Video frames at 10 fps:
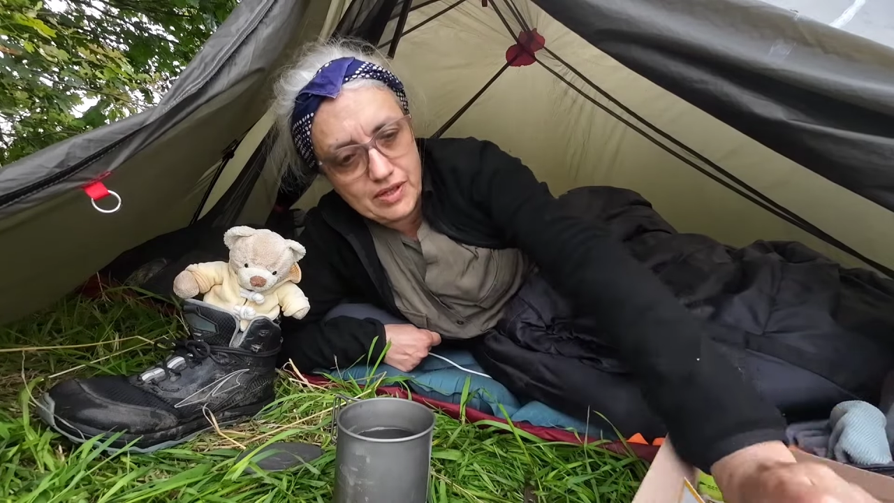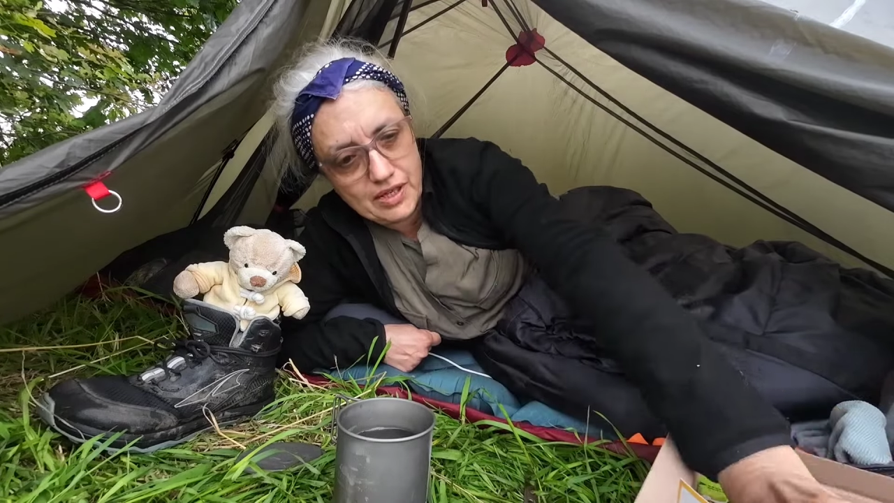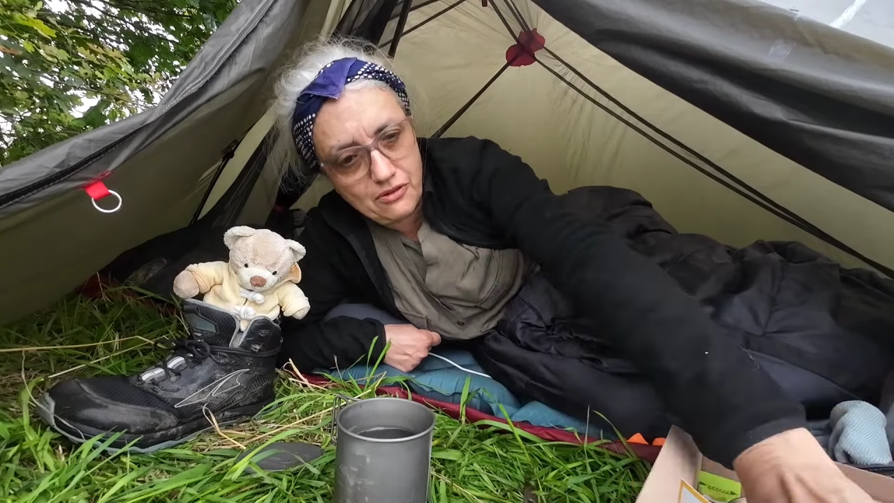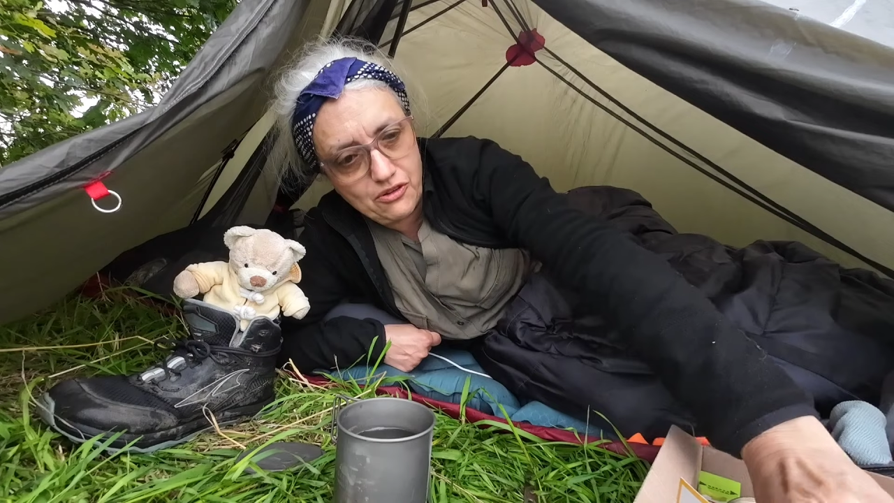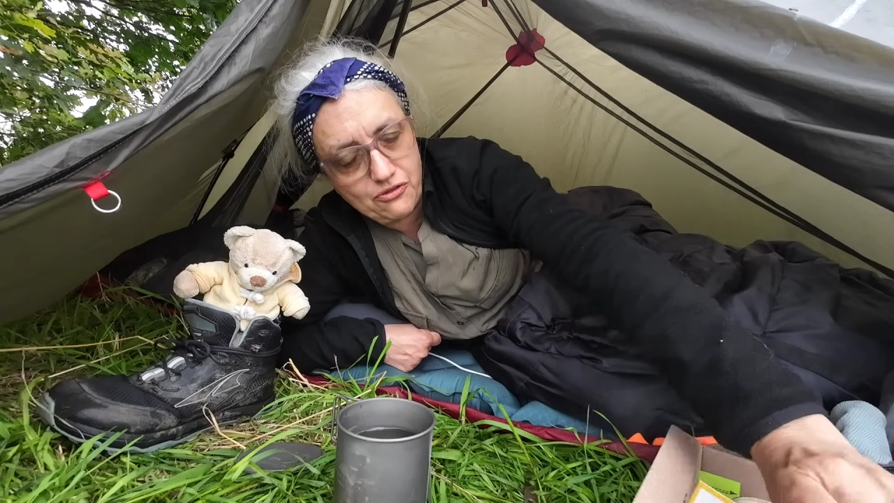
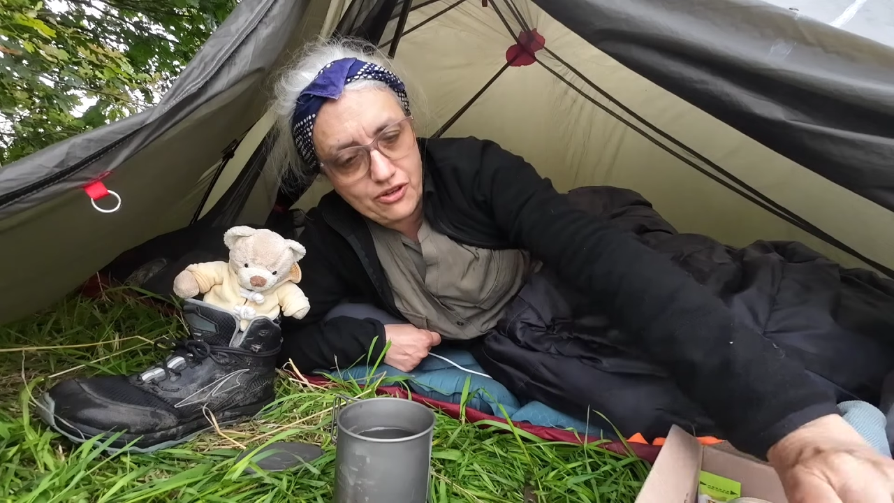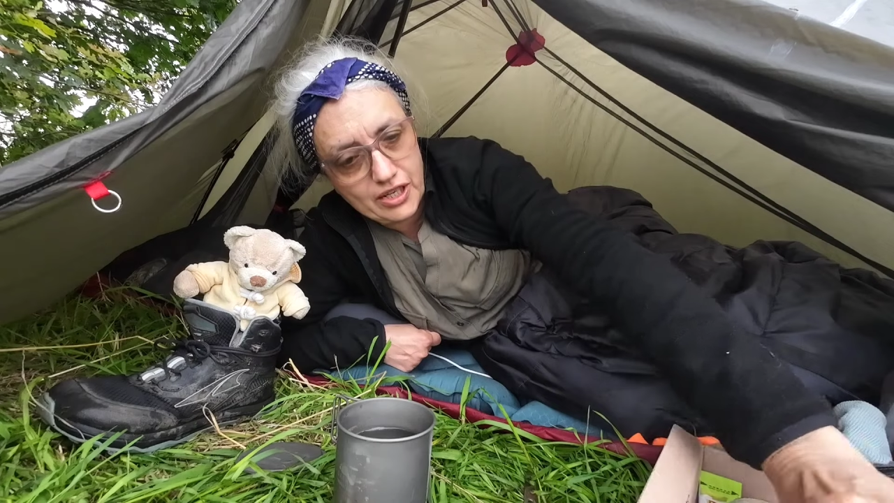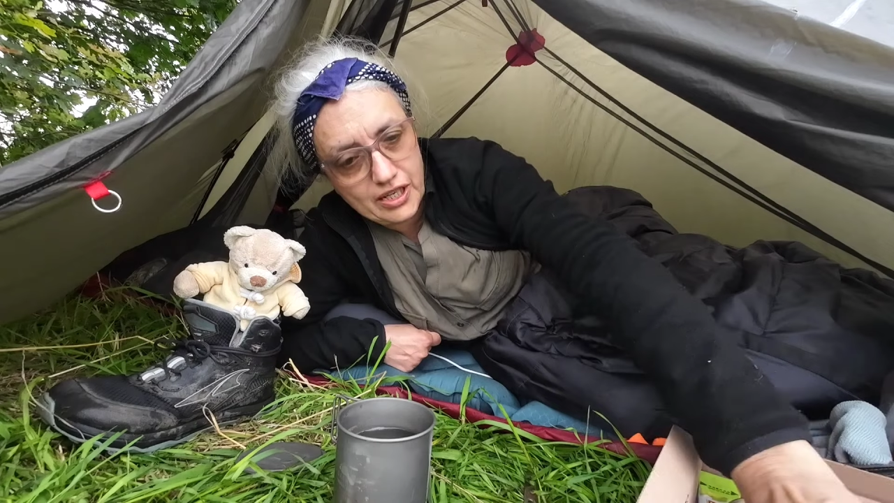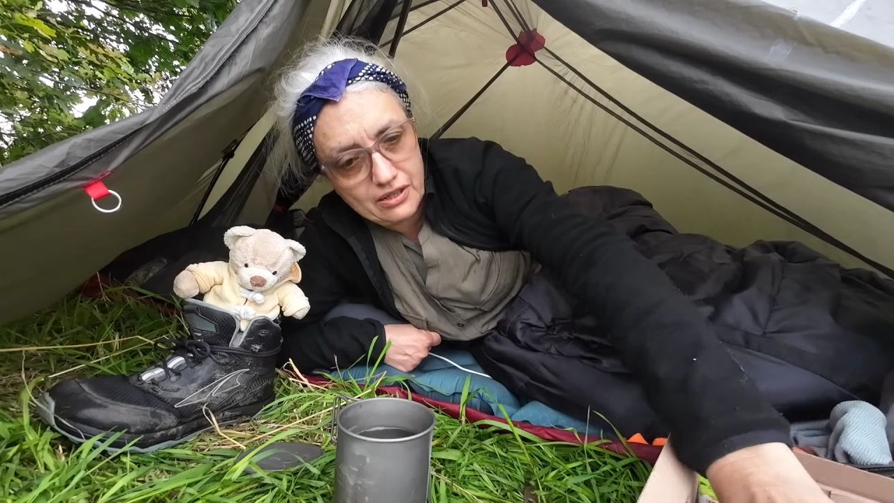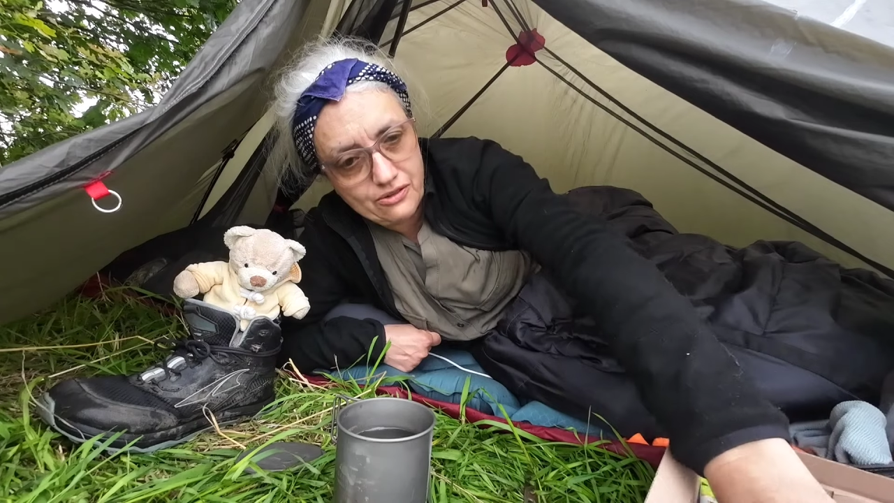It was
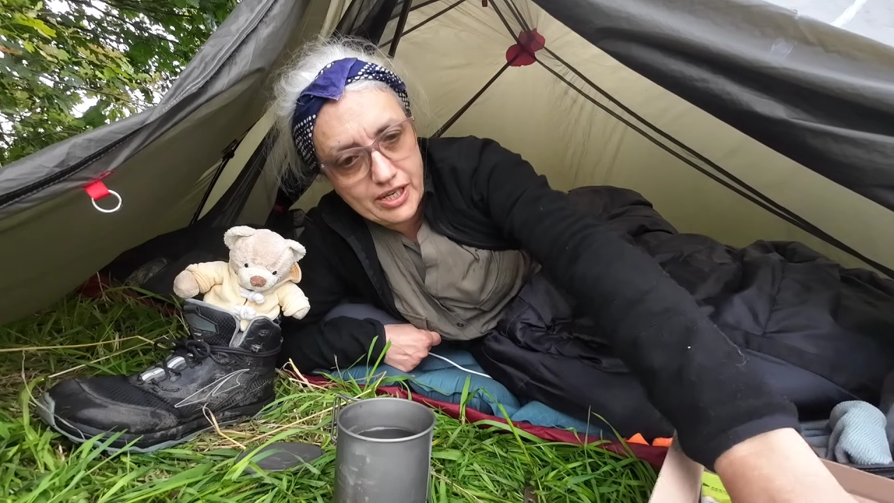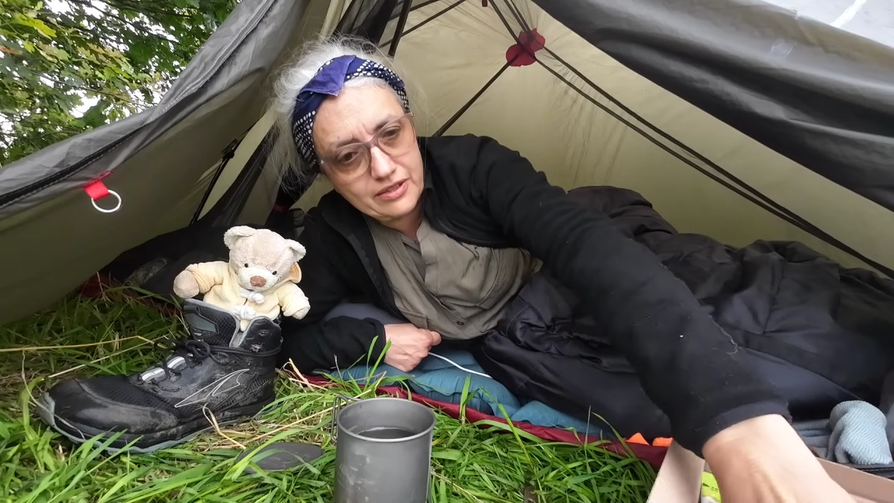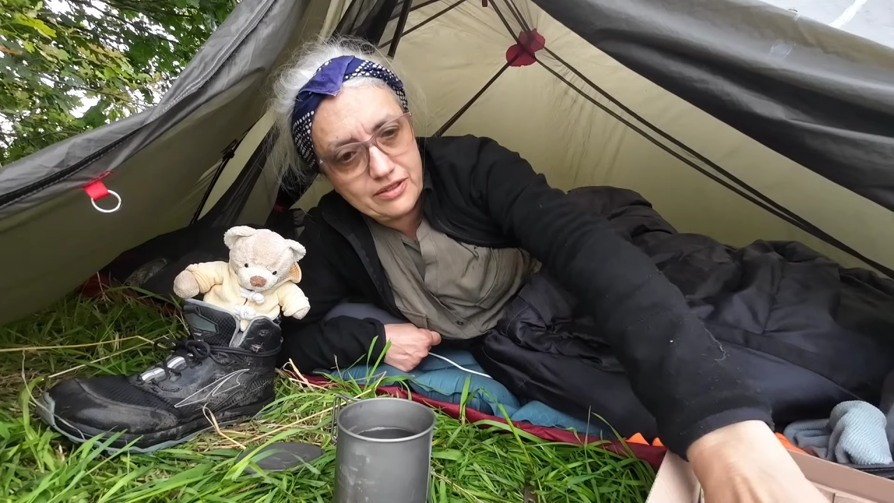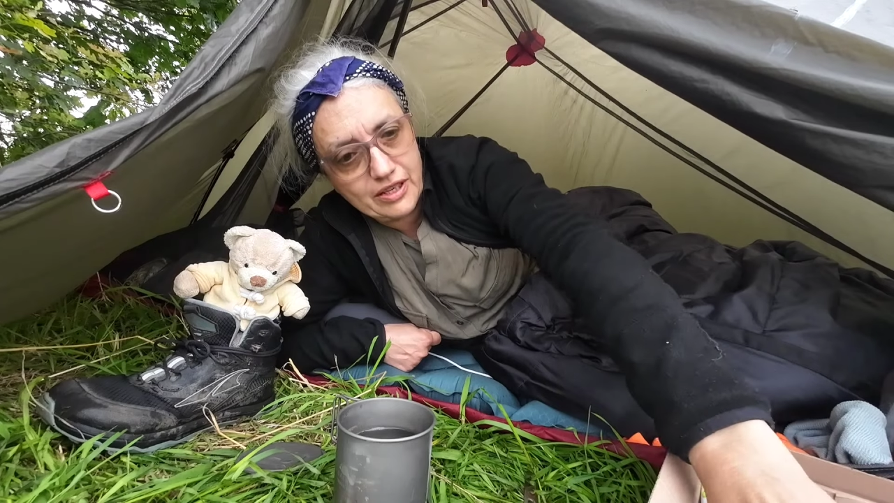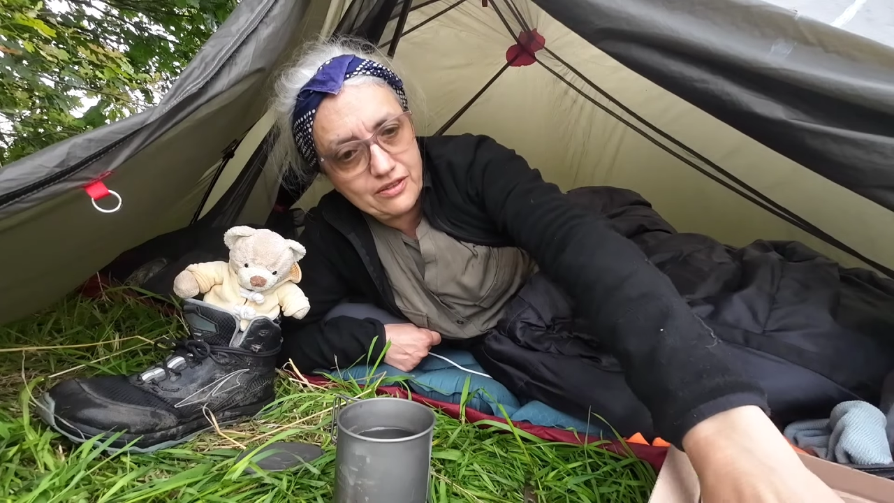really quite
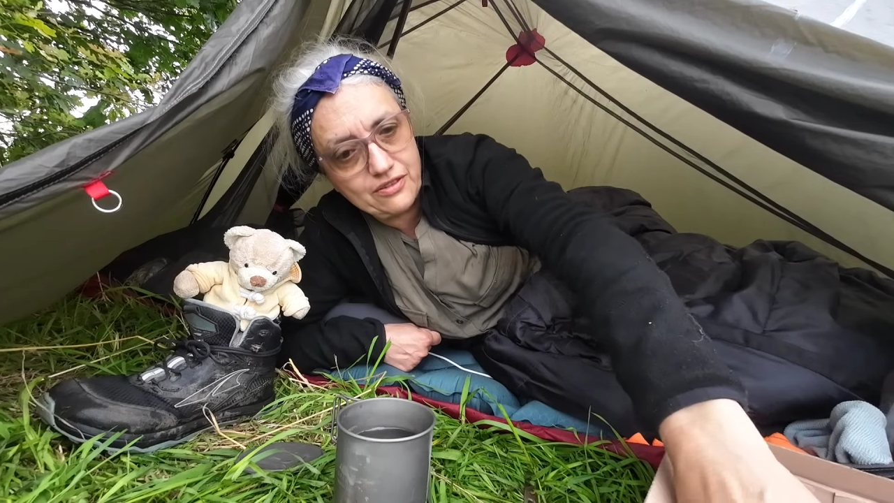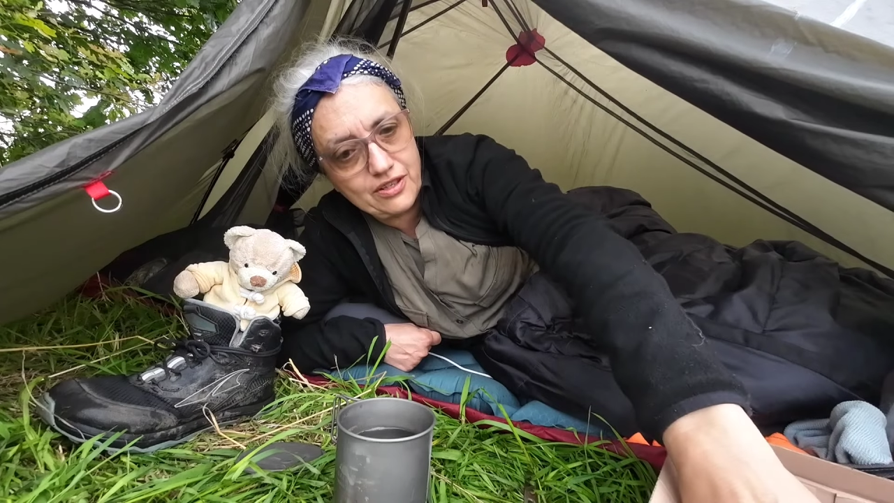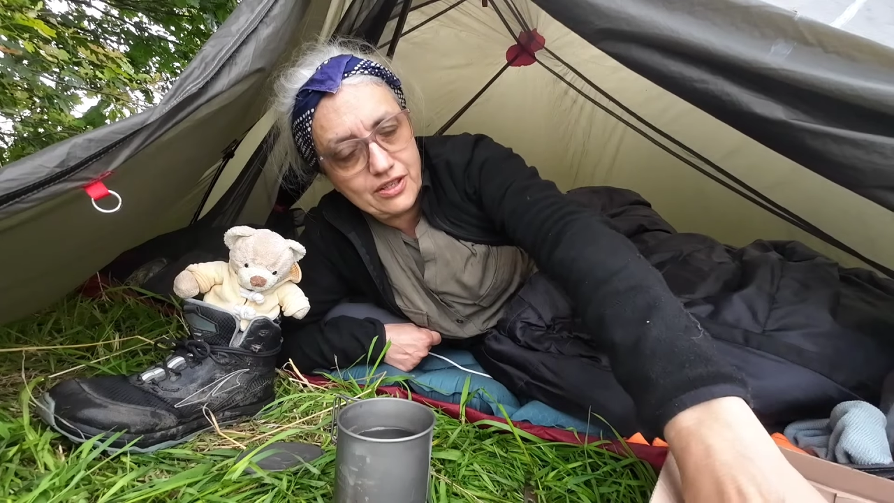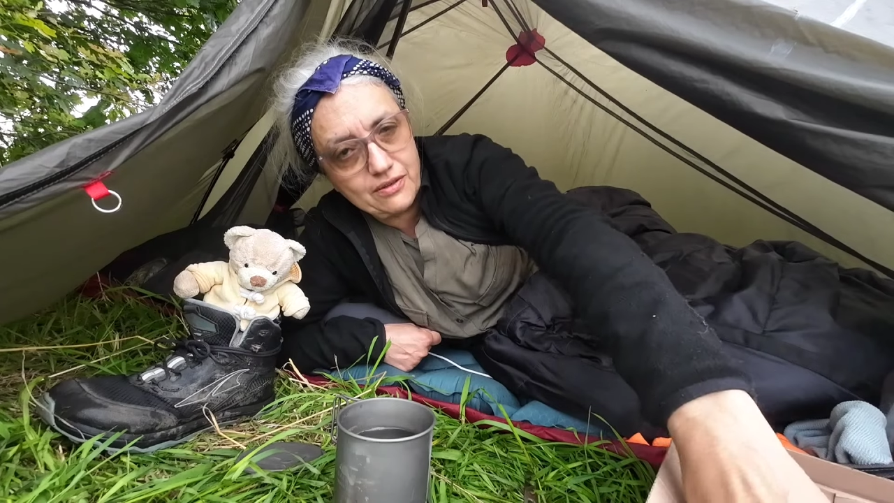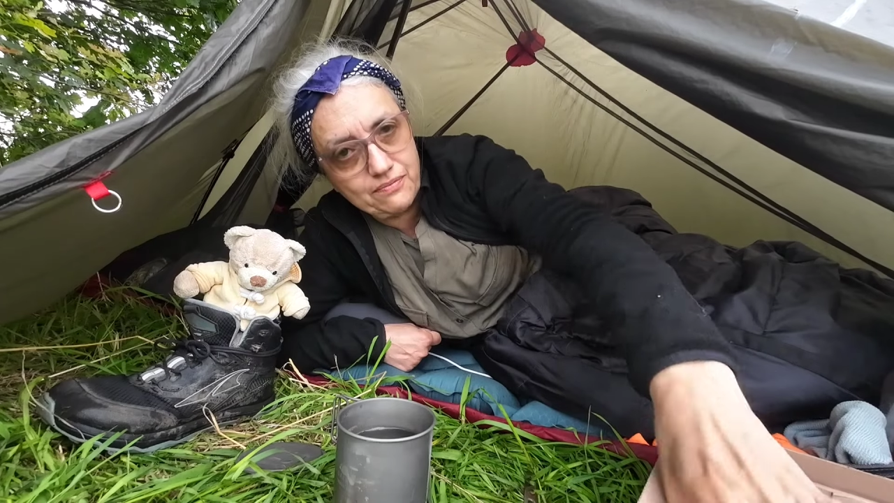tasty.